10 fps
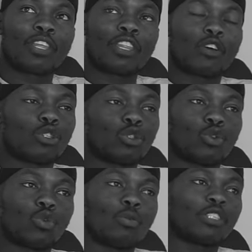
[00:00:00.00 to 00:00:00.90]
there was
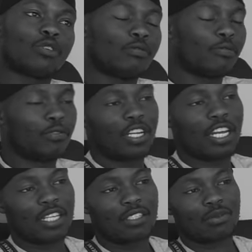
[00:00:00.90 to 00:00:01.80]
too much of
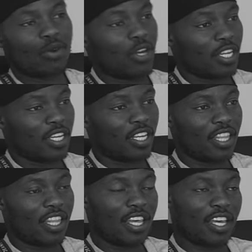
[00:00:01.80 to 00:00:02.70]
freelance work
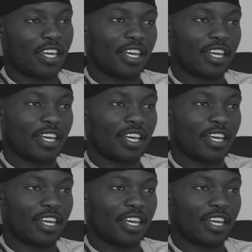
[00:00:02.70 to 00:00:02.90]
in there.